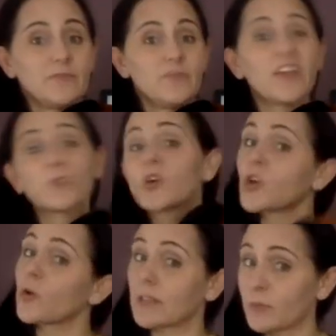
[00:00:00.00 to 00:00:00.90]
In fact, we're going
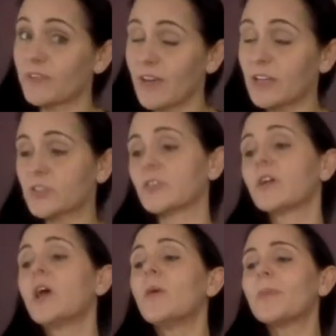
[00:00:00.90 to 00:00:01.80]
to go a little bit faster
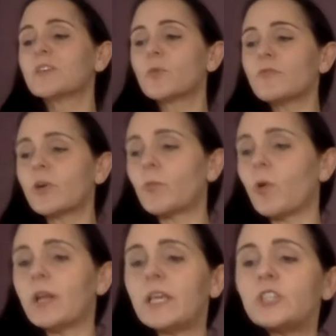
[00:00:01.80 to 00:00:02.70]
because
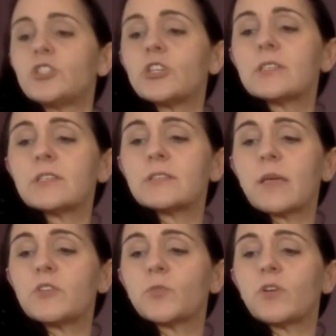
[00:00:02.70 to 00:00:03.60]
141 is just the
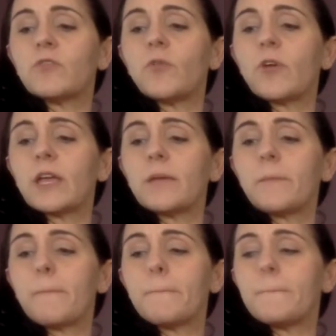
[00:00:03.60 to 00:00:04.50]
same as 140,
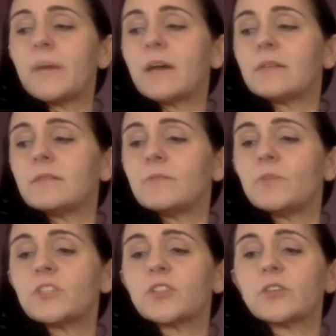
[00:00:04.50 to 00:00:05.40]
but
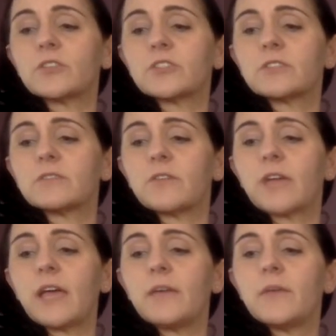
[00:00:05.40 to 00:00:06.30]
with slurs, okay?